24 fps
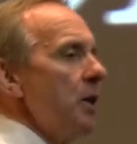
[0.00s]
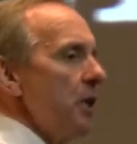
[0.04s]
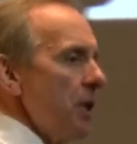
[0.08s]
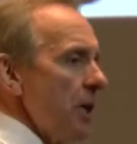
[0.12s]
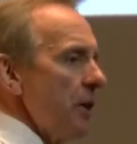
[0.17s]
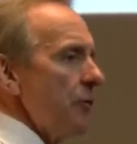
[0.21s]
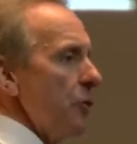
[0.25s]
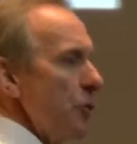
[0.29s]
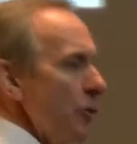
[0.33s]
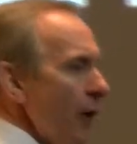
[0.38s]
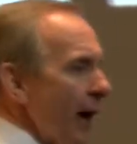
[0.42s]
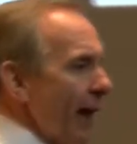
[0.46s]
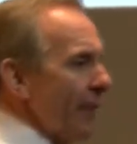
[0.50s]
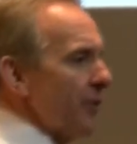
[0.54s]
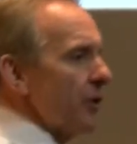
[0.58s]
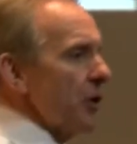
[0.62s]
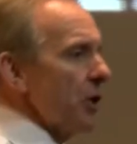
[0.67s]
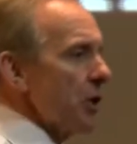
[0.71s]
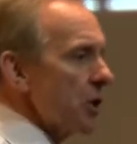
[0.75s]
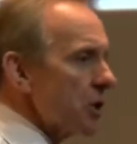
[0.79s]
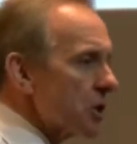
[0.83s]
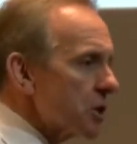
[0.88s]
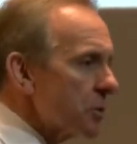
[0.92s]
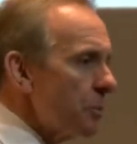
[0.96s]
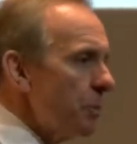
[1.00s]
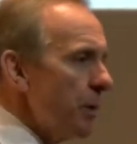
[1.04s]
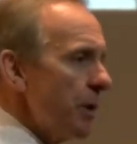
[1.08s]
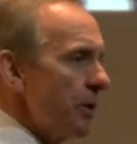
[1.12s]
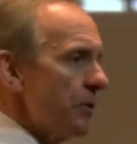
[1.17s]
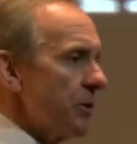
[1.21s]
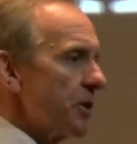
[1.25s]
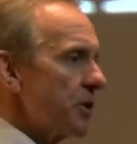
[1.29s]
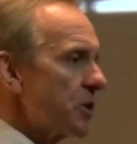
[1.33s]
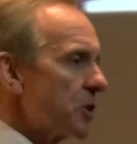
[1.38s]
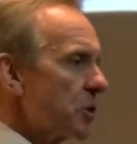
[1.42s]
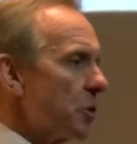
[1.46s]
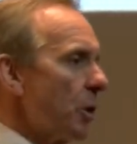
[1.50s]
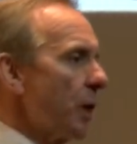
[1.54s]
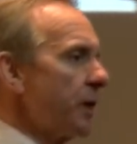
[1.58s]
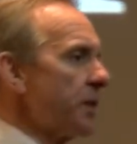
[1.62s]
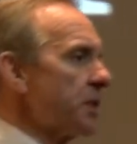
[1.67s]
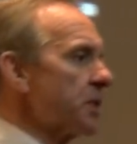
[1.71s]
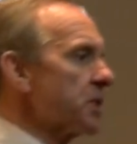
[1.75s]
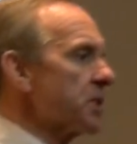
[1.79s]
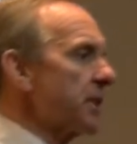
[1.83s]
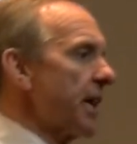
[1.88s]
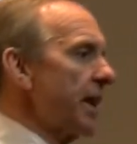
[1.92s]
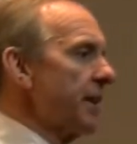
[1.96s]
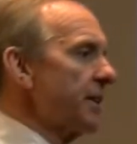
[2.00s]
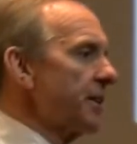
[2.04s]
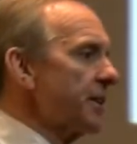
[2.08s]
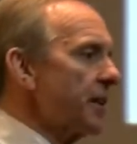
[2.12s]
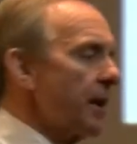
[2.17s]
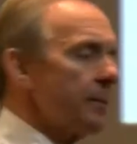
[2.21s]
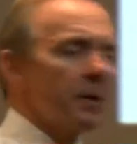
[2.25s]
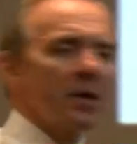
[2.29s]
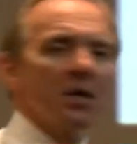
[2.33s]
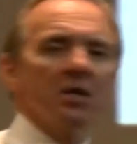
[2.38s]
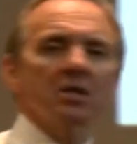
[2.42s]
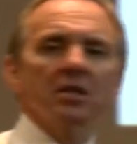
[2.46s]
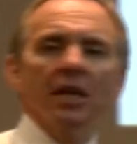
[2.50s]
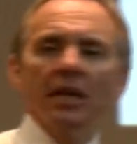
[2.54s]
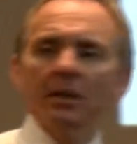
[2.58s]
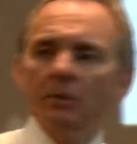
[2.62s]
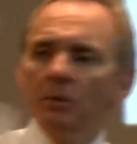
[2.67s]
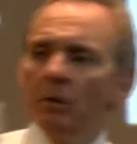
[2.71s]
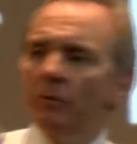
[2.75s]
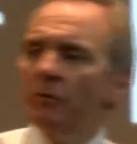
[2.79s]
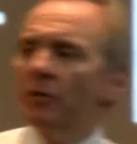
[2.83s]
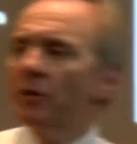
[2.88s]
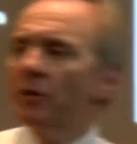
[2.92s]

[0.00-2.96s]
if you've had the experience to understand it. I'm going to tell you a